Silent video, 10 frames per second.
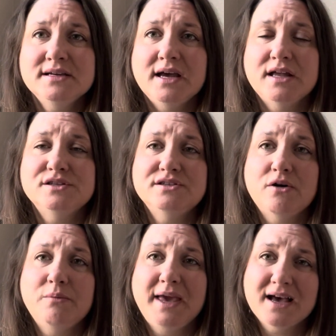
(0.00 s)
and so
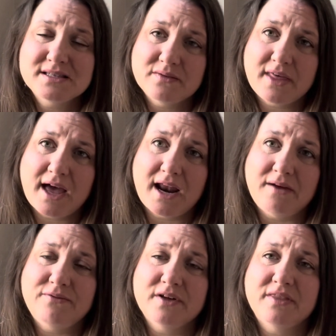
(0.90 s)
because of that, I
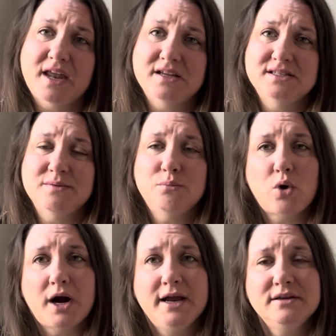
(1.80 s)
feel that it's
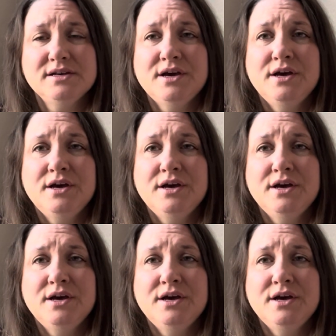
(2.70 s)
important